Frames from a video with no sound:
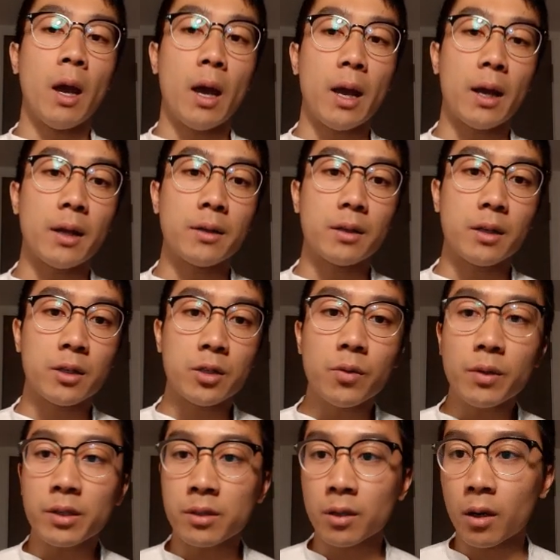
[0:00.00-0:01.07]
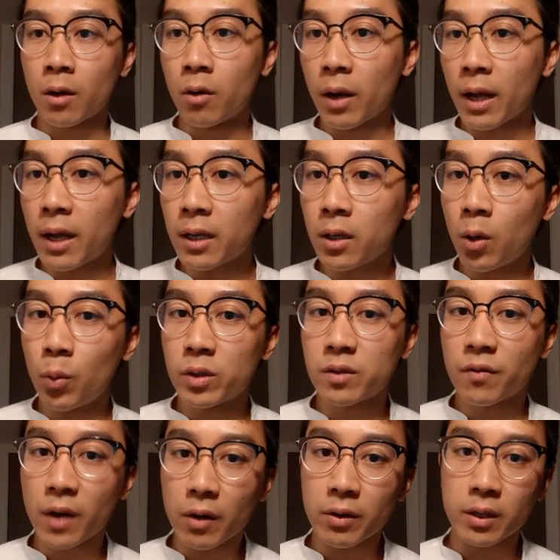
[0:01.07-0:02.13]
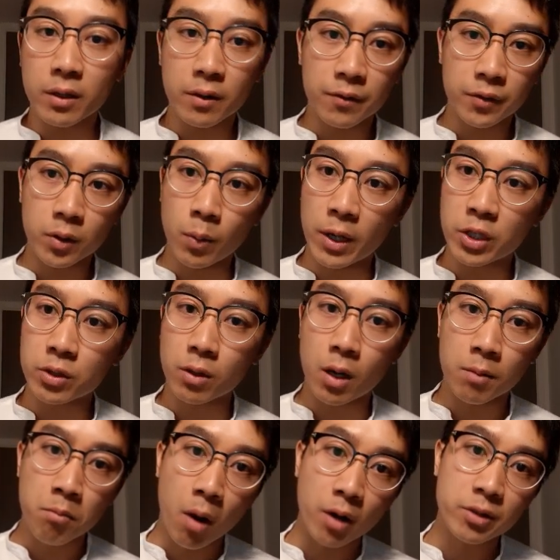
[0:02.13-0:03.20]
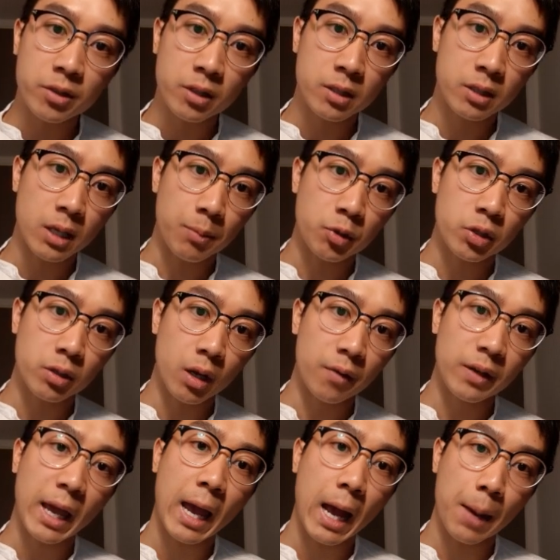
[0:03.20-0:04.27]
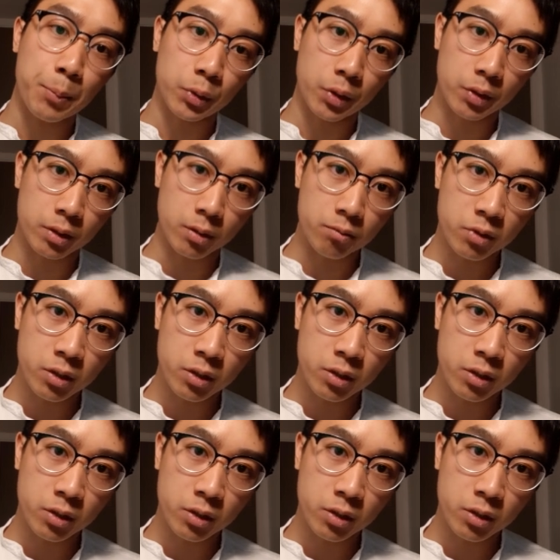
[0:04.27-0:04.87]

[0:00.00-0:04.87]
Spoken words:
And in doing so, Hegel was very influential on Marx's conception of capitalism.